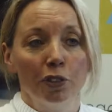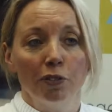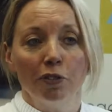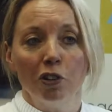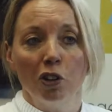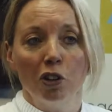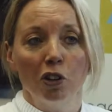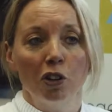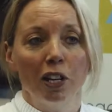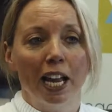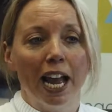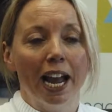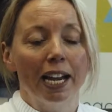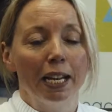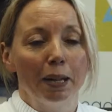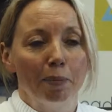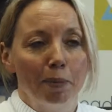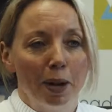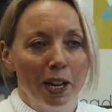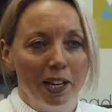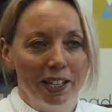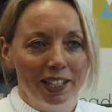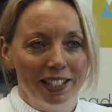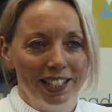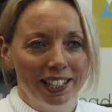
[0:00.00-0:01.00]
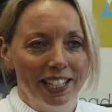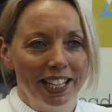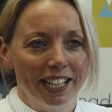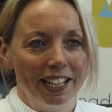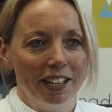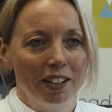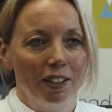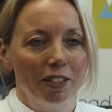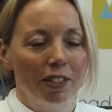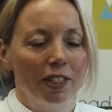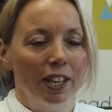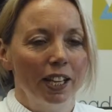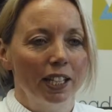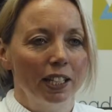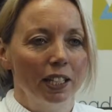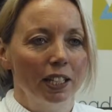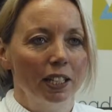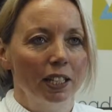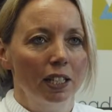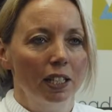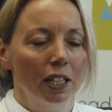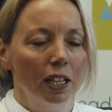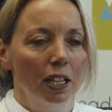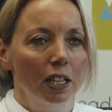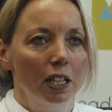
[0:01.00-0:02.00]
of all, any policy
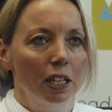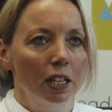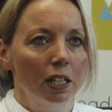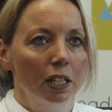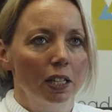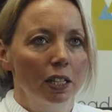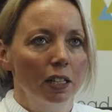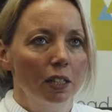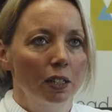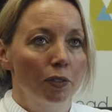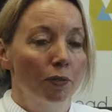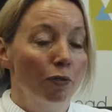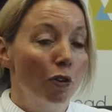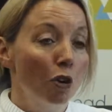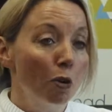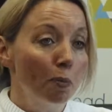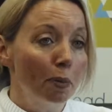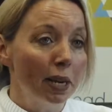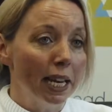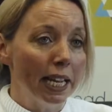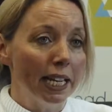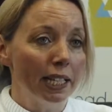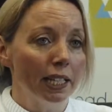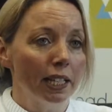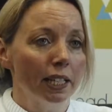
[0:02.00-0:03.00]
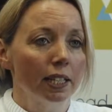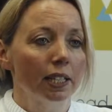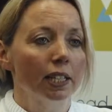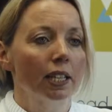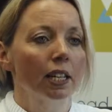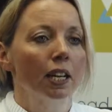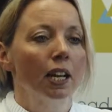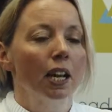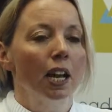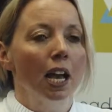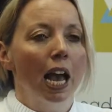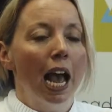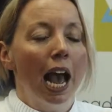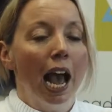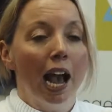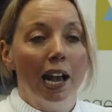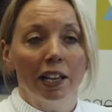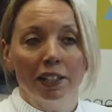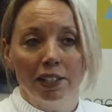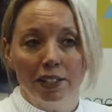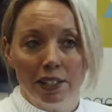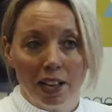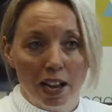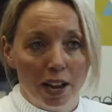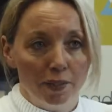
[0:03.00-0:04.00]
that is formulated
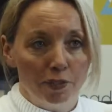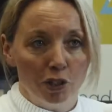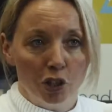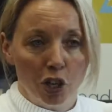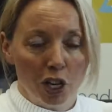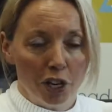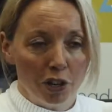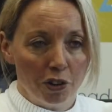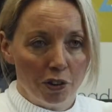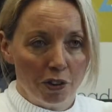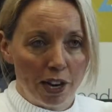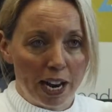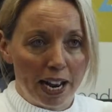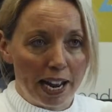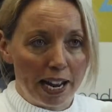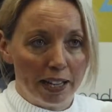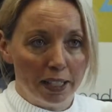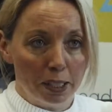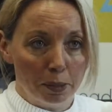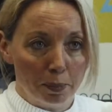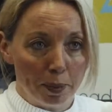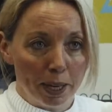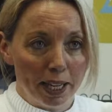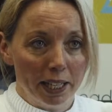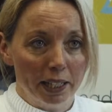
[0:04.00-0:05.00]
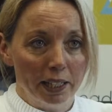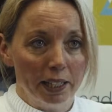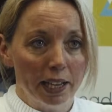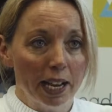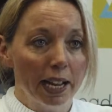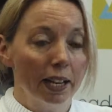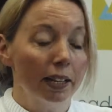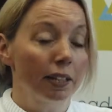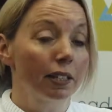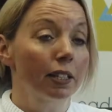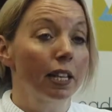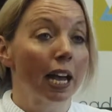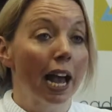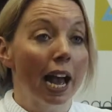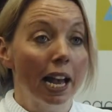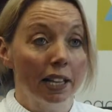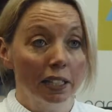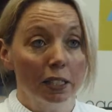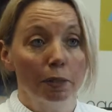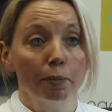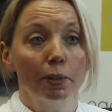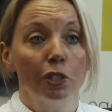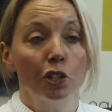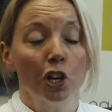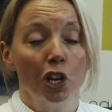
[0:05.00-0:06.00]
has to have a gender aspect and has
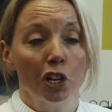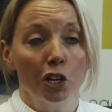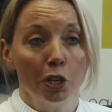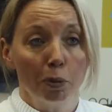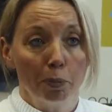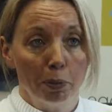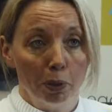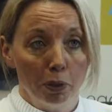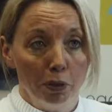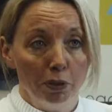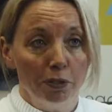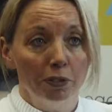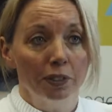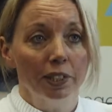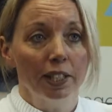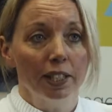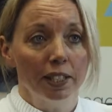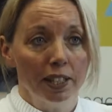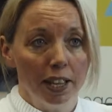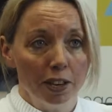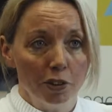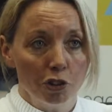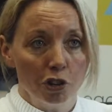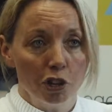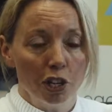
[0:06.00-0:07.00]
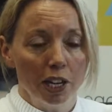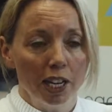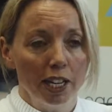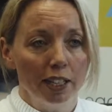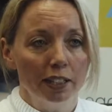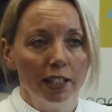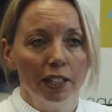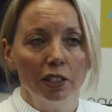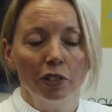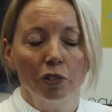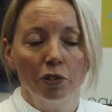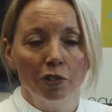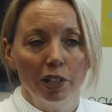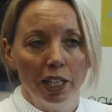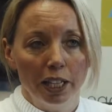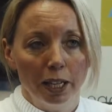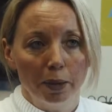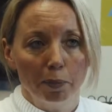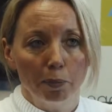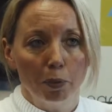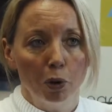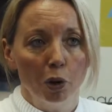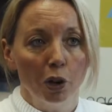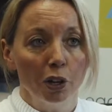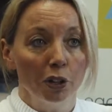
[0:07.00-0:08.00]
to be gender proofed essentially. That's really
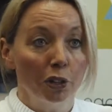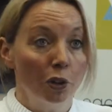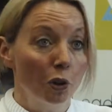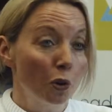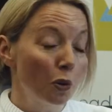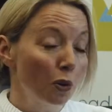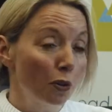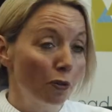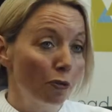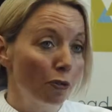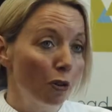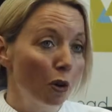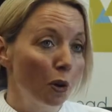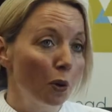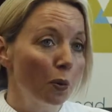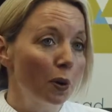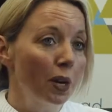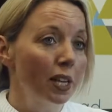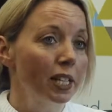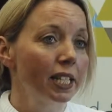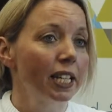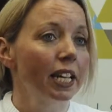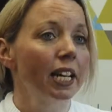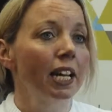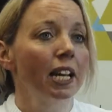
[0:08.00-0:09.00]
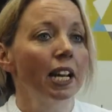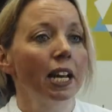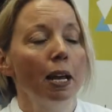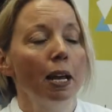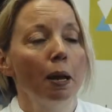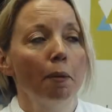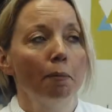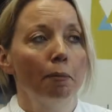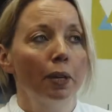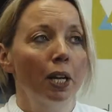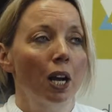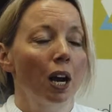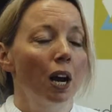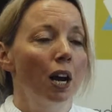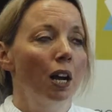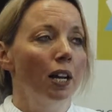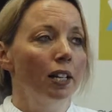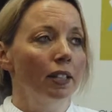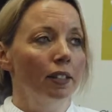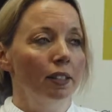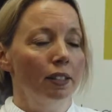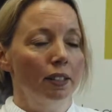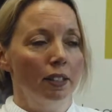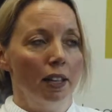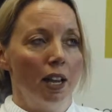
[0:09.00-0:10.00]
important going forward
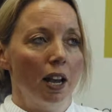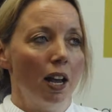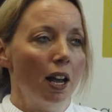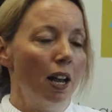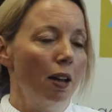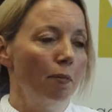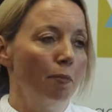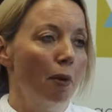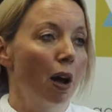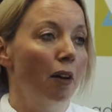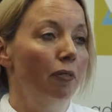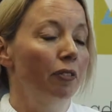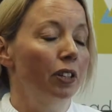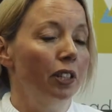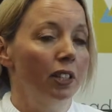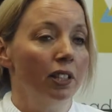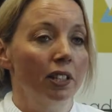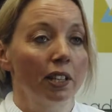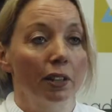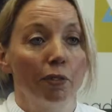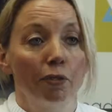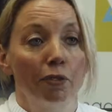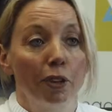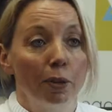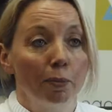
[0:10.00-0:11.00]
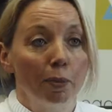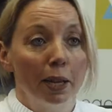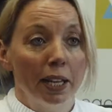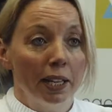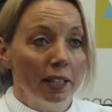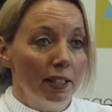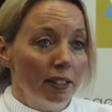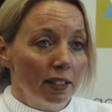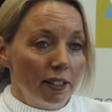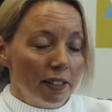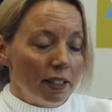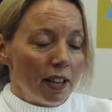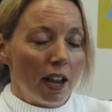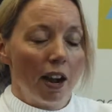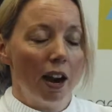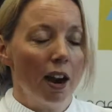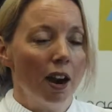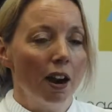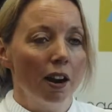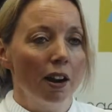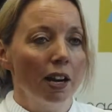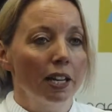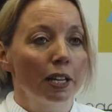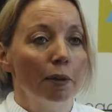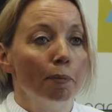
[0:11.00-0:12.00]
because obviously females
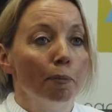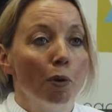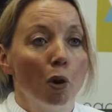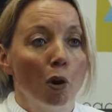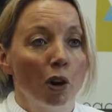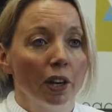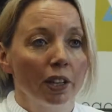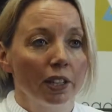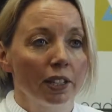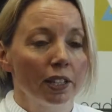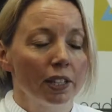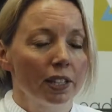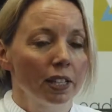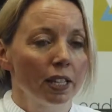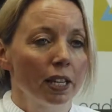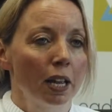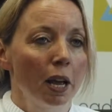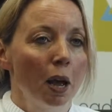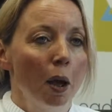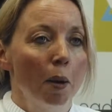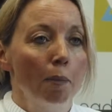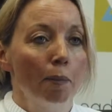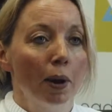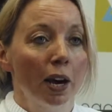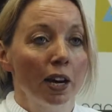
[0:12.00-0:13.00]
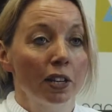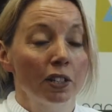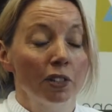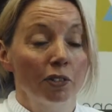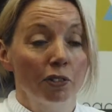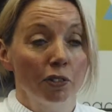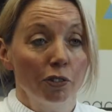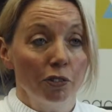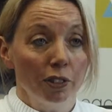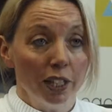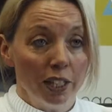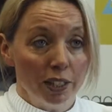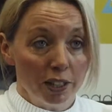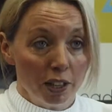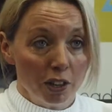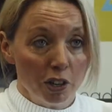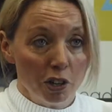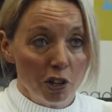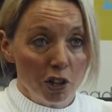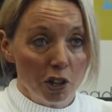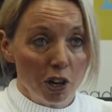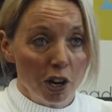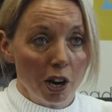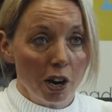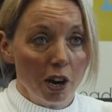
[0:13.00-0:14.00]
are an important part of the
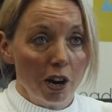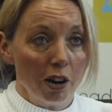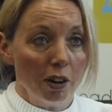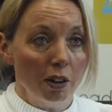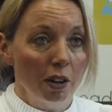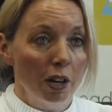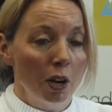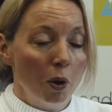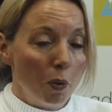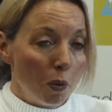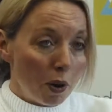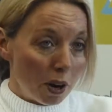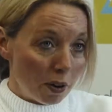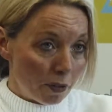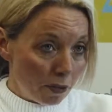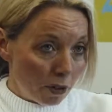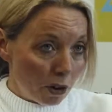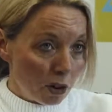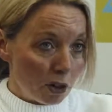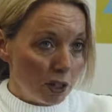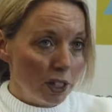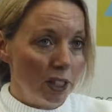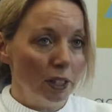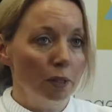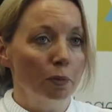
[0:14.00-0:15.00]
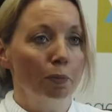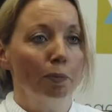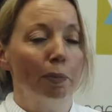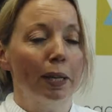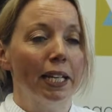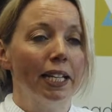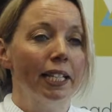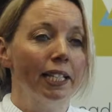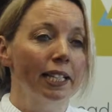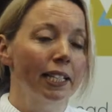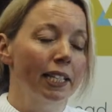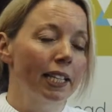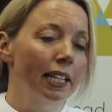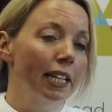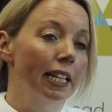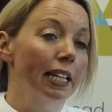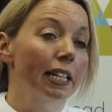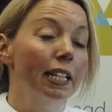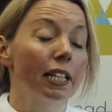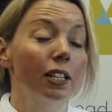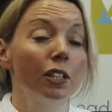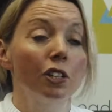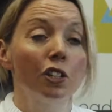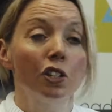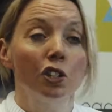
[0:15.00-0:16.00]
researcher workforce, be it
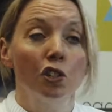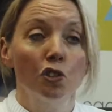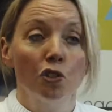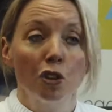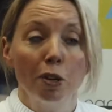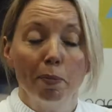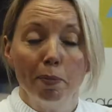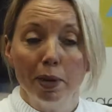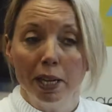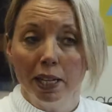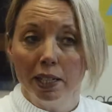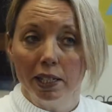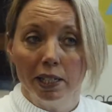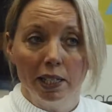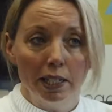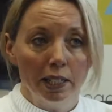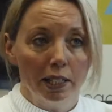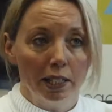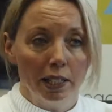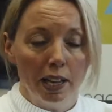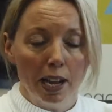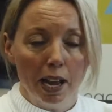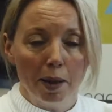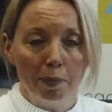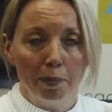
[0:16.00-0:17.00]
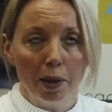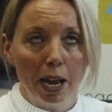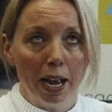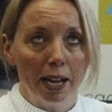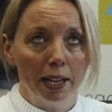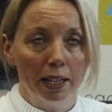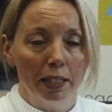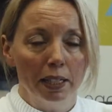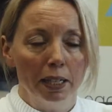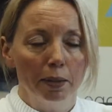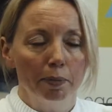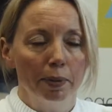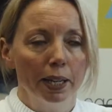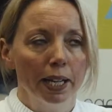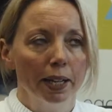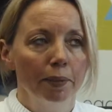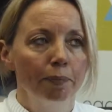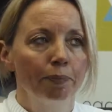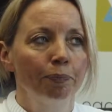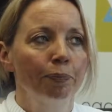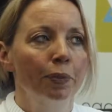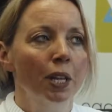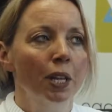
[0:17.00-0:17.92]
in industry, be it in academia.